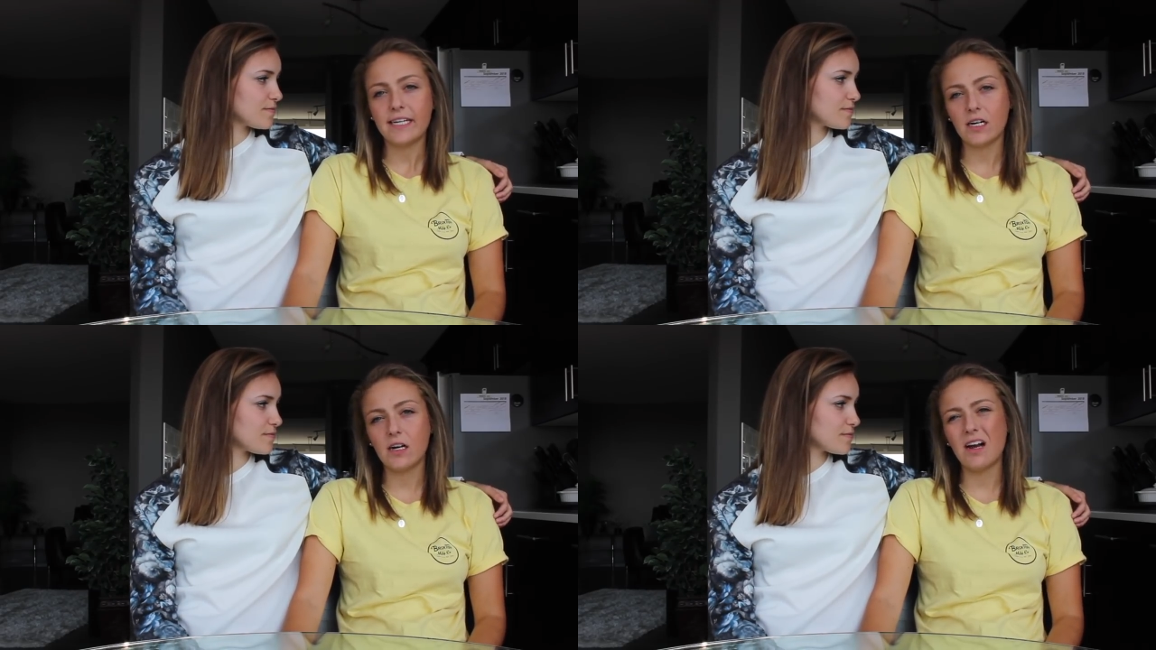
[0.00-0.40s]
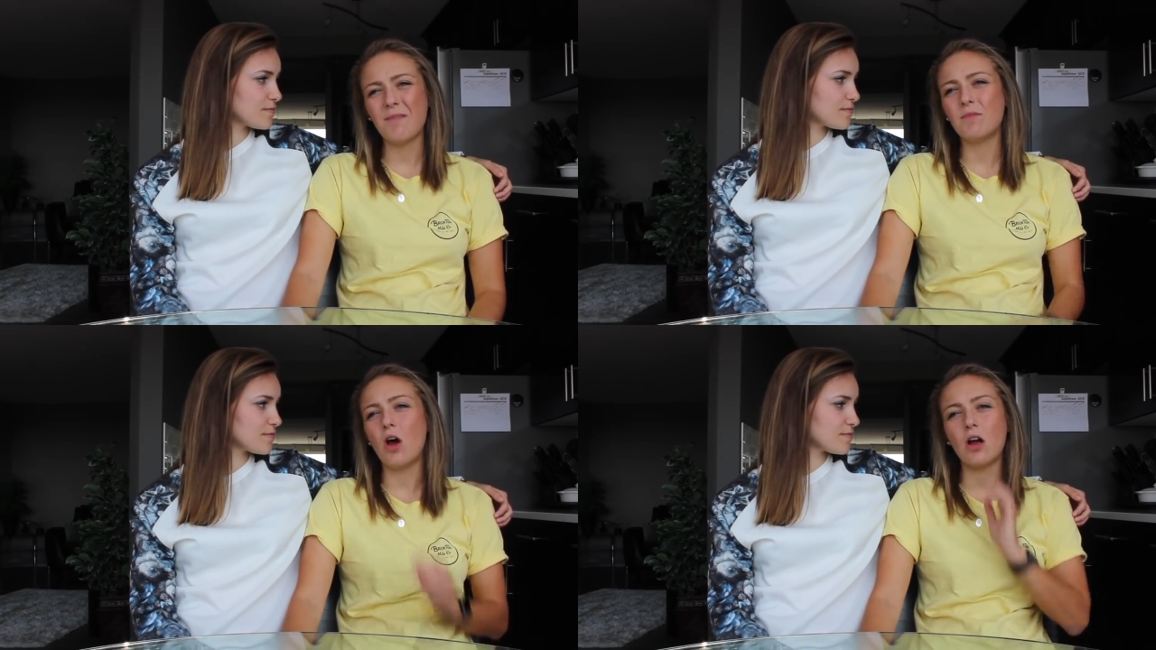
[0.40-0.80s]
Speaker 1: year.
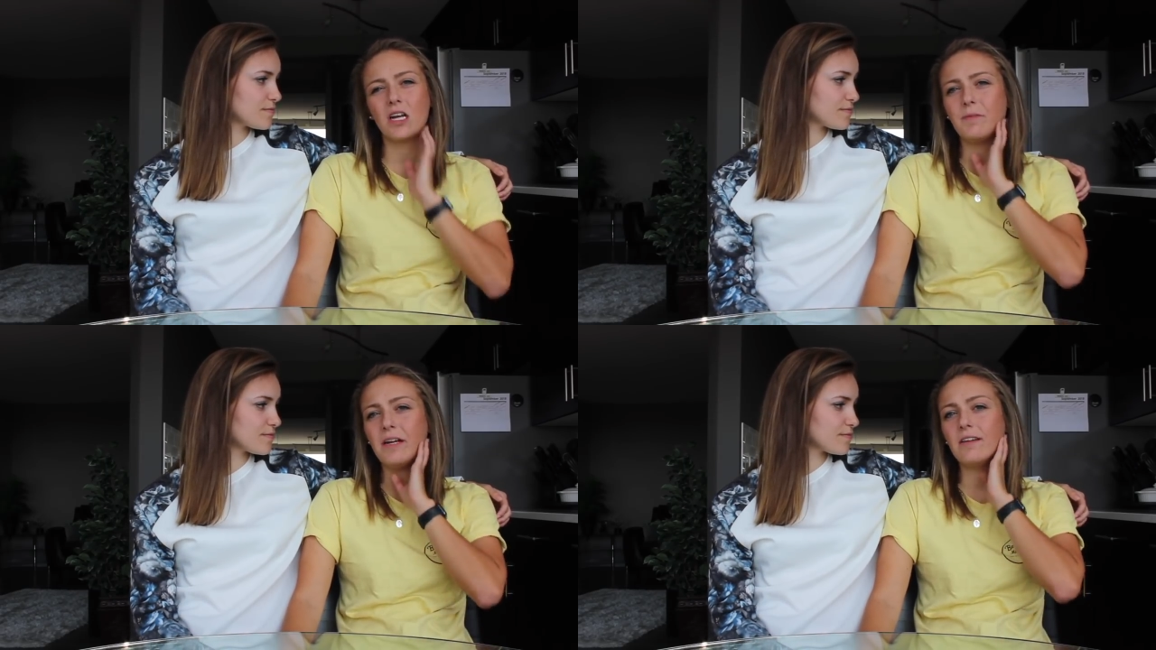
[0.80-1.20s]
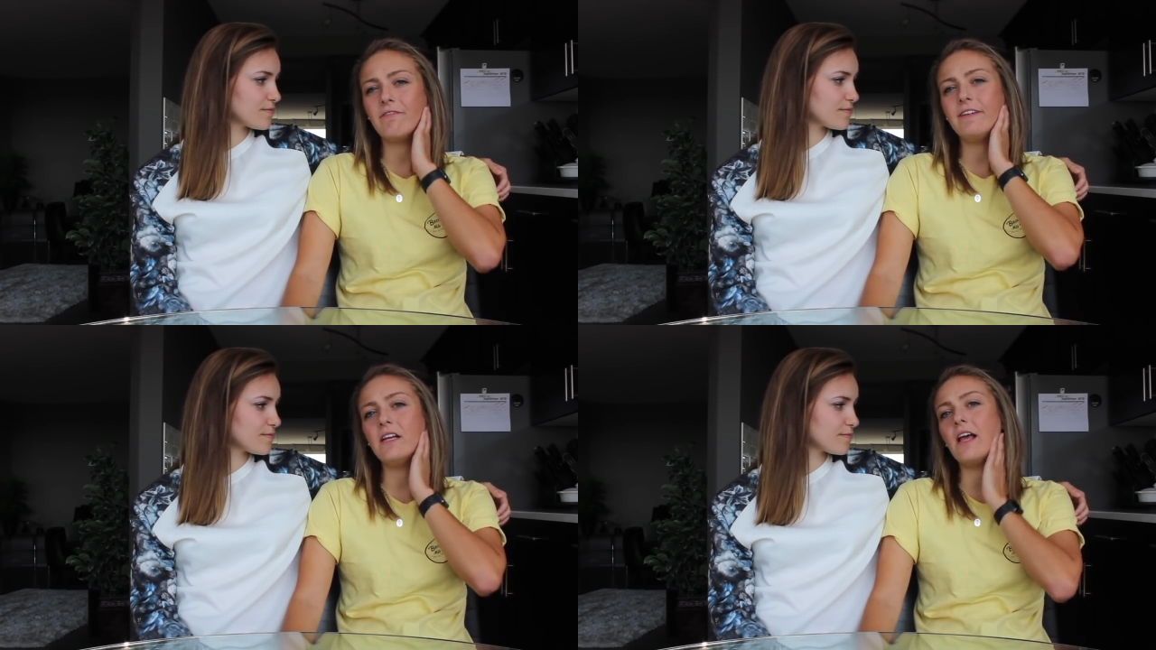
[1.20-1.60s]
I'm not going to be able to
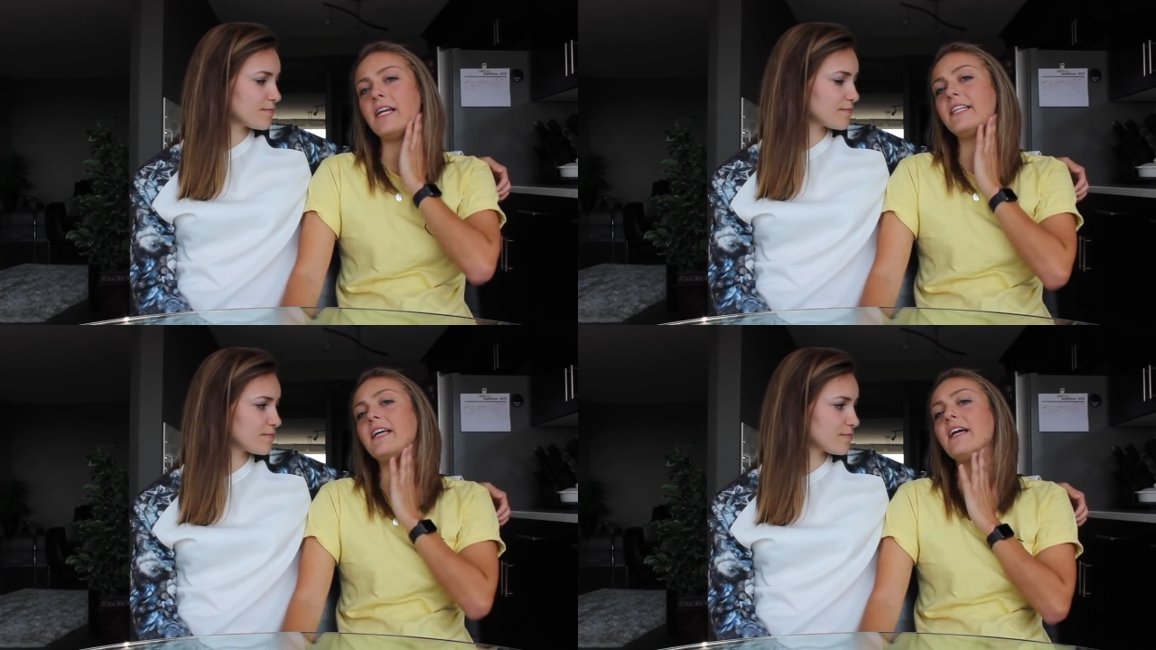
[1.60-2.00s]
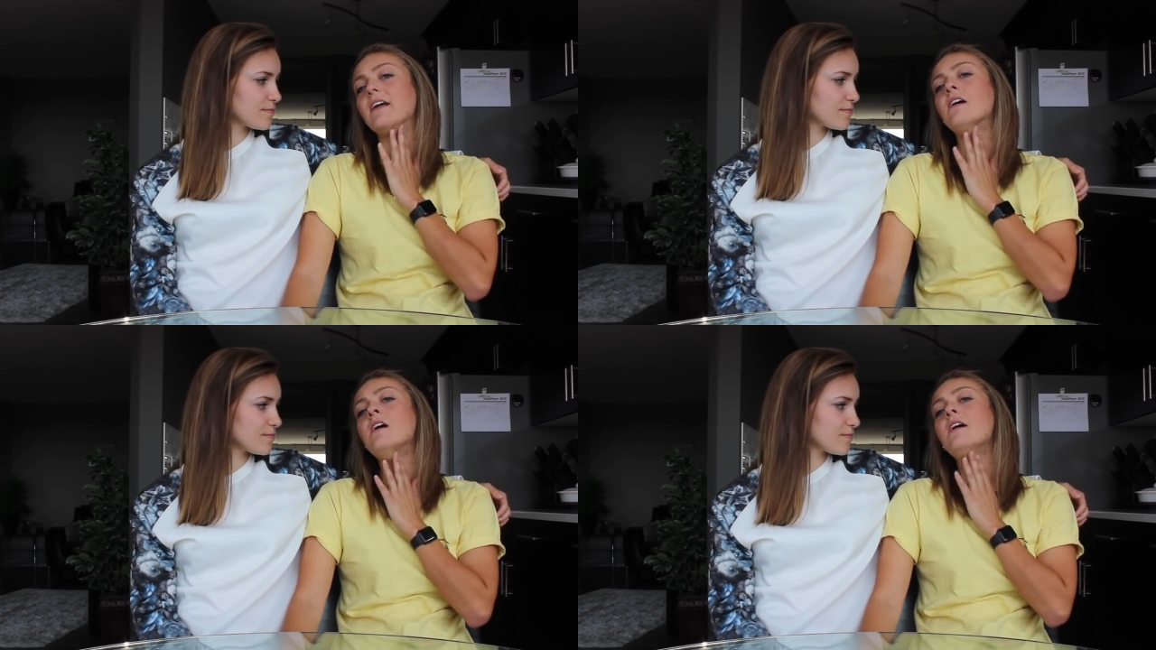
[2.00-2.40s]
feel anything